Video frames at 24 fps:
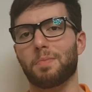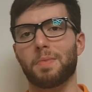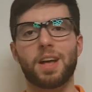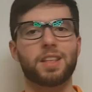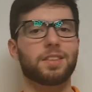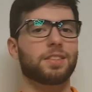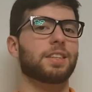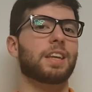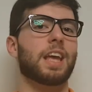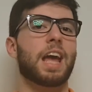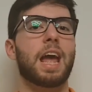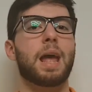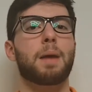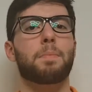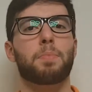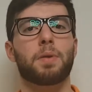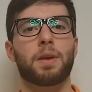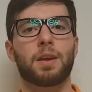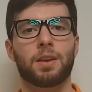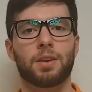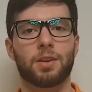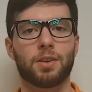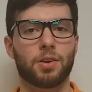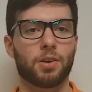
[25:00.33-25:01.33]

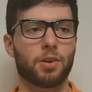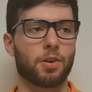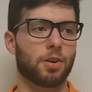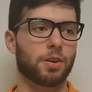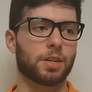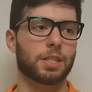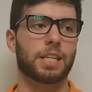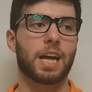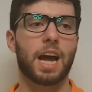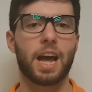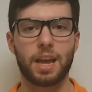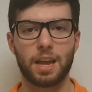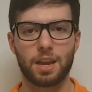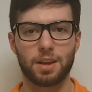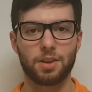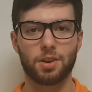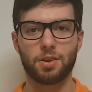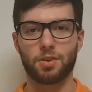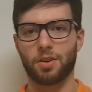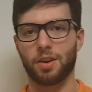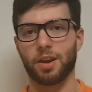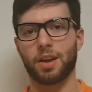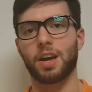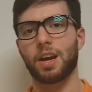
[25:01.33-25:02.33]
manscaping, or dyeing
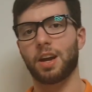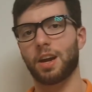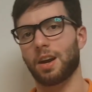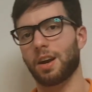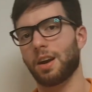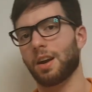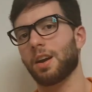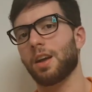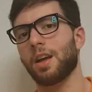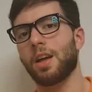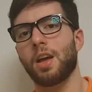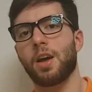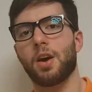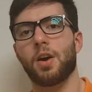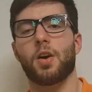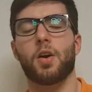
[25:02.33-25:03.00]
your hair,